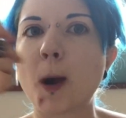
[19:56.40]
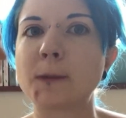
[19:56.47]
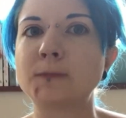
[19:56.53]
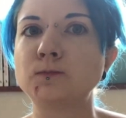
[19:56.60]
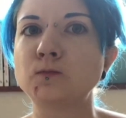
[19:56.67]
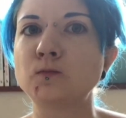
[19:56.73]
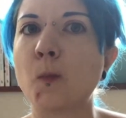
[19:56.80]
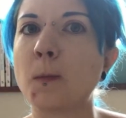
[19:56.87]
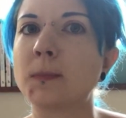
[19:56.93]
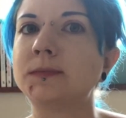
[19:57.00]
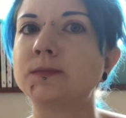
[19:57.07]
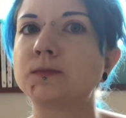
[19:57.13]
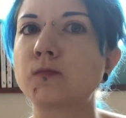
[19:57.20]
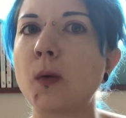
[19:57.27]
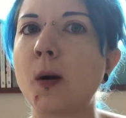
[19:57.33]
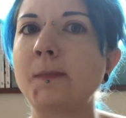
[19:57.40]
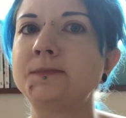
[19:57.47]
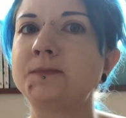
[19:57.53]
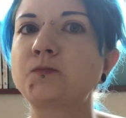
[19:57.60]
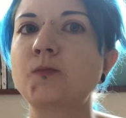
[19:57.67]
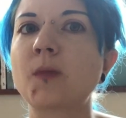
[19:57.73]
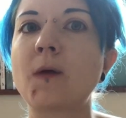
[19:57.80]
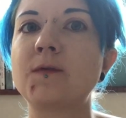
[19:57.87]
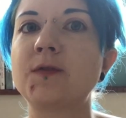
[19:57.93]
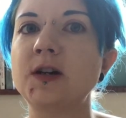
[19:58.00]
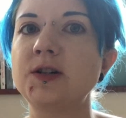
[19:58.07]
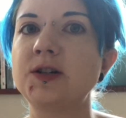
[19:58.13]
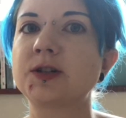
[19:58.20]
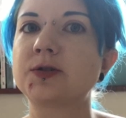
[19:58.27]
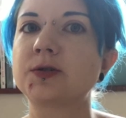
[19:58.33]
The
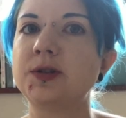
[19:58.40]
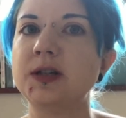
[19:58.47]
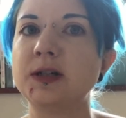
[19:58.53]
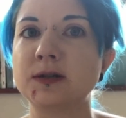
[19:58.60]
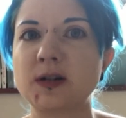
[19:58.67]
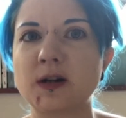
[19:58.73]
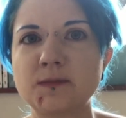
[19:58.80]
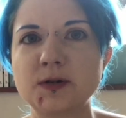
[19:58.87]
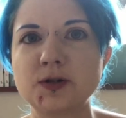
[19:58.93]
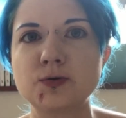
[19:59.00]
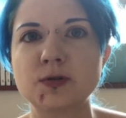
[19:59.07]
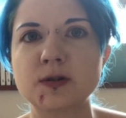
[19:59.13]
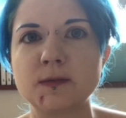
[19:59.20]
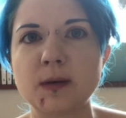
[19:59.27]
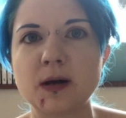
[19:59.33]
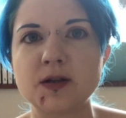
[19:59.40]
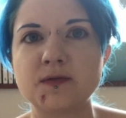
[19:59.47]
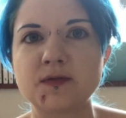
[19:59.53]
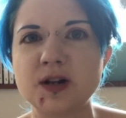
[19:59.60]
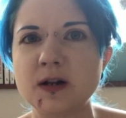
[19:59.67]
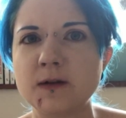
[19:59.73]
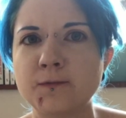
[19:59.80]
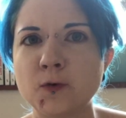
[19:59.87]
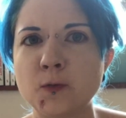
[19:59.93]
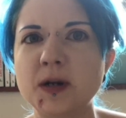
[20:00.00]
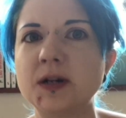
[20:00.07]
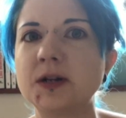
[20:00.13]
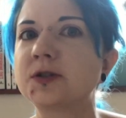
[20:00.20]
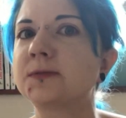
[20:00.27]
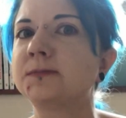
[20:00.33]
verdict on these, I've been talking about this for nearly 4
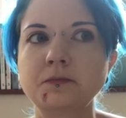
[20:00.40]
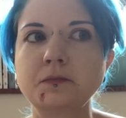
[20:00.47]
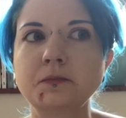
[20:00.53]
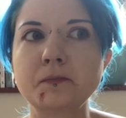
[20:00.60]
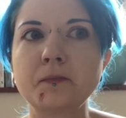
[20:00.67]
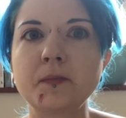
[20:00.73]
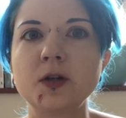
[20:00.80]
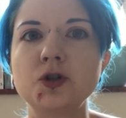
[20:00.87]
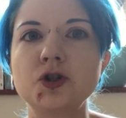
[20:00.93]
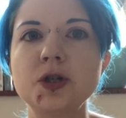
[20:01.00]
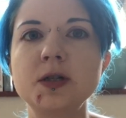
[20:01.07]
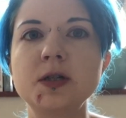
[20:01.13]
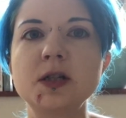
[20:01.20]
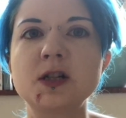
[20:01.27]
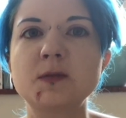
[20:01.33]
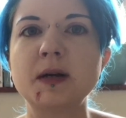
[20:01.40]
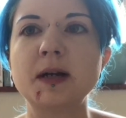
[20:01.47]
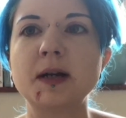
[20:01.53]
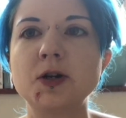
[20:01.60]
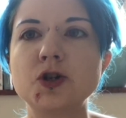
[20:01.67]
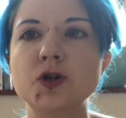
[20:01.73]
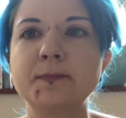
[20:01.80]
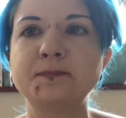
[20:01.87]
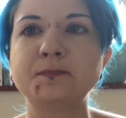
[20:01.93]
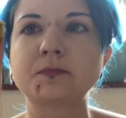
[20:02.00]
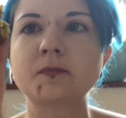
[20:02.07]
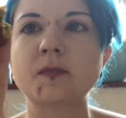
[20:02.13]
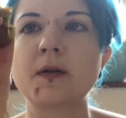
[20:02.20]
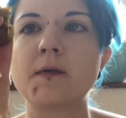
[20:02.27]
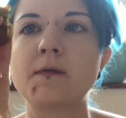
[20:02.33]
minutes. Cheese and spinach,
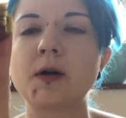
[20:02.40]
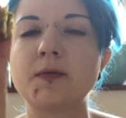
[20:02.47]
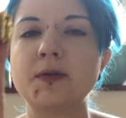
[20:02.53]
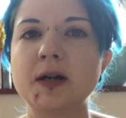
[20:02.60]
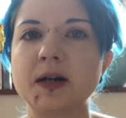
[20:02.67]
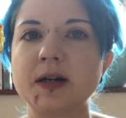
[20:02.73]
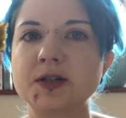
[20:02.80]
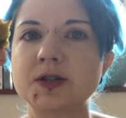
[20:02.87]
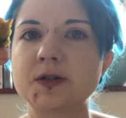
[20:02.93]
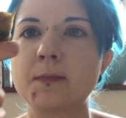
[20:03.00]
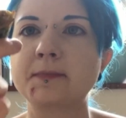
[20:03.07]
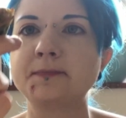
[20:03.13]
very nice.